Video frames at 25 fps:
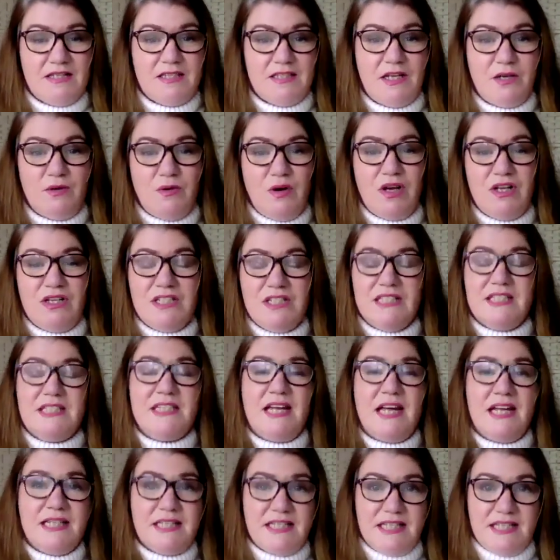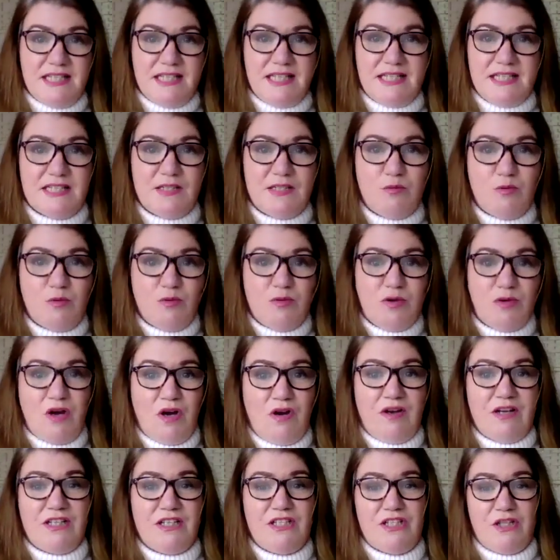So understanding this will
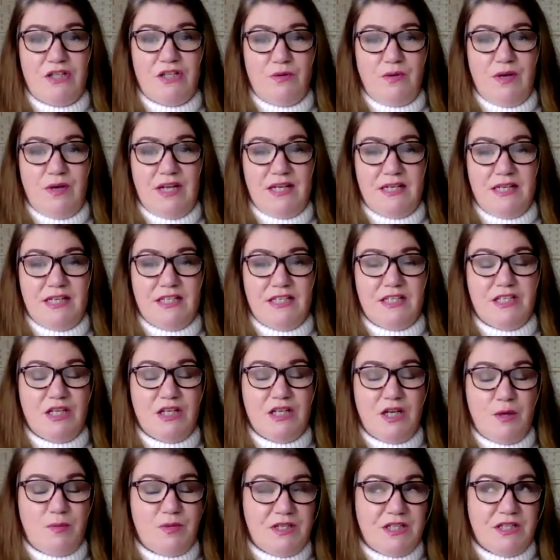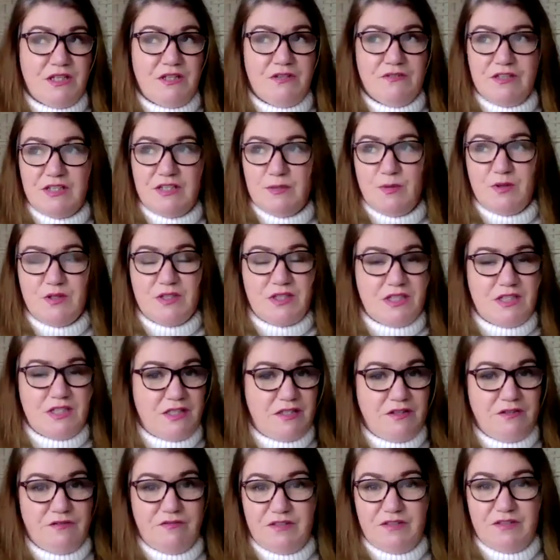guide you in interpreting the
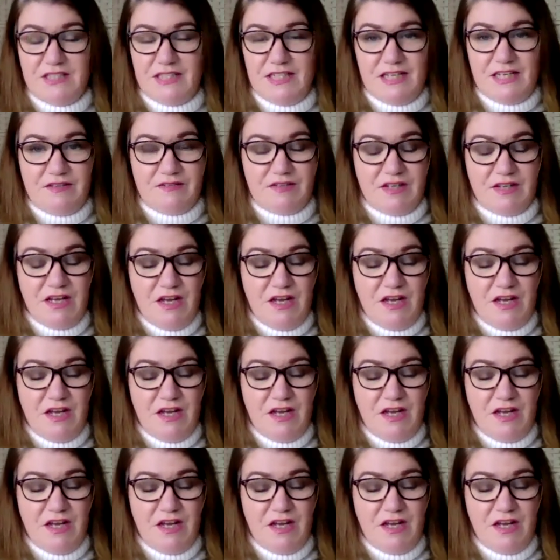responses you've received.